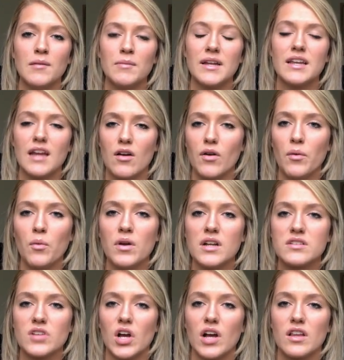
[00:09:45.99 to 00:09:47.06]
But now I want
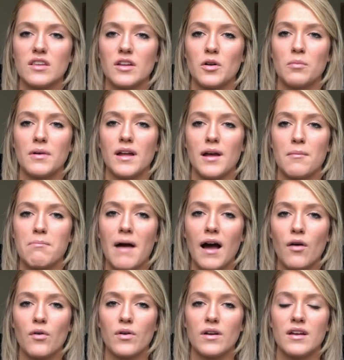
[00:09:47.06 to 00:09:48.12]
to talk a little bit
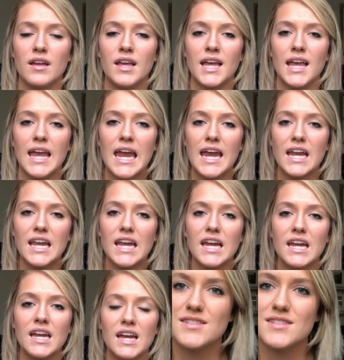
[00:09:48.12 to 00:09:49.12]
about Haiti.